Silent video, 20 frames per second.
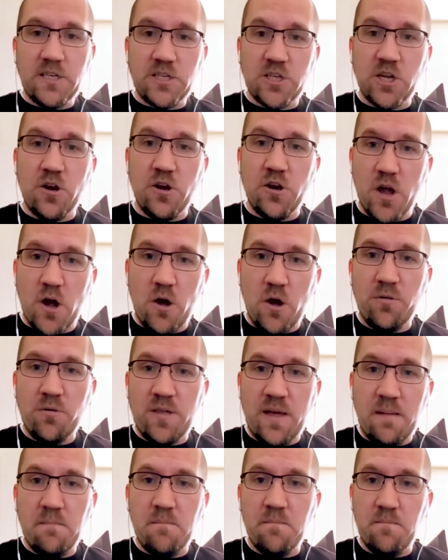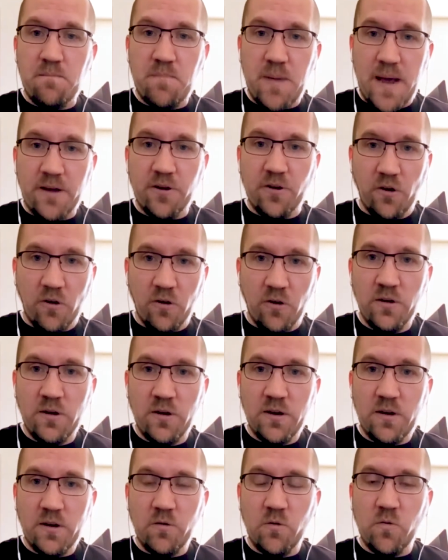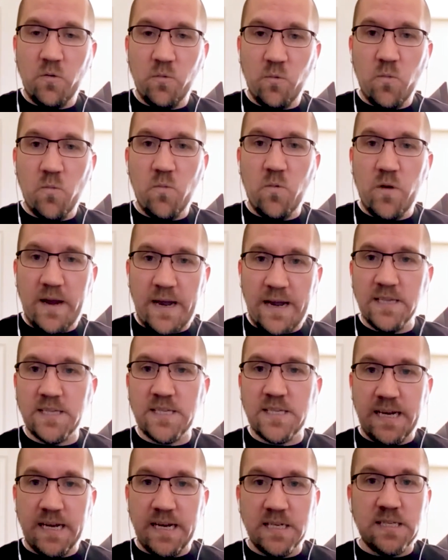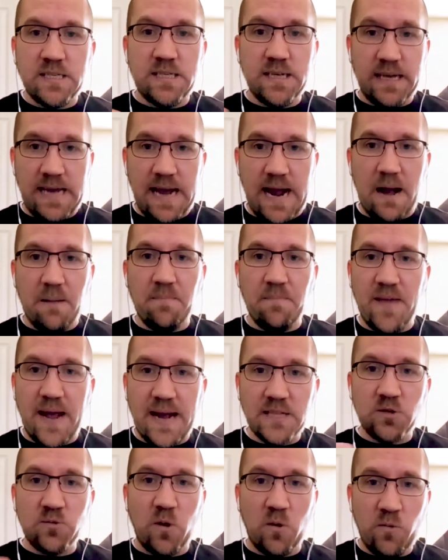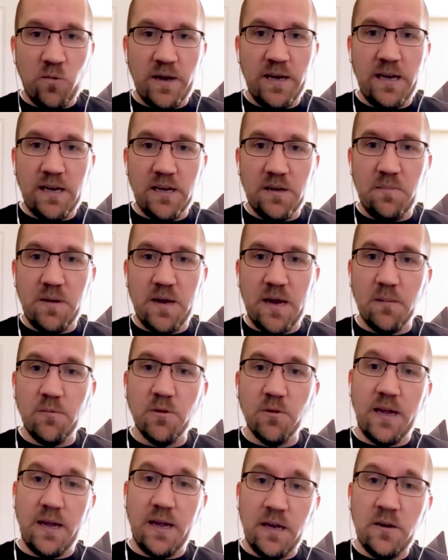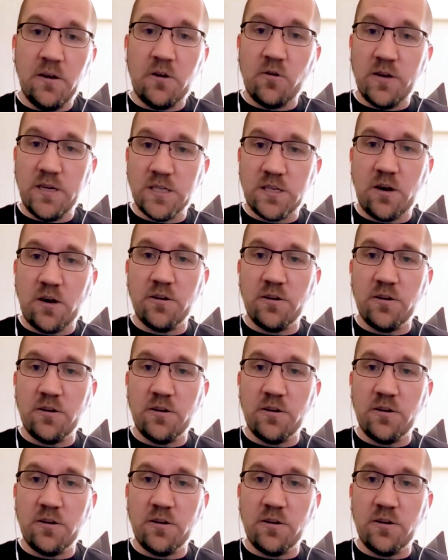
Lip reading: to know them better is the gap. That's what we need to be able to increase our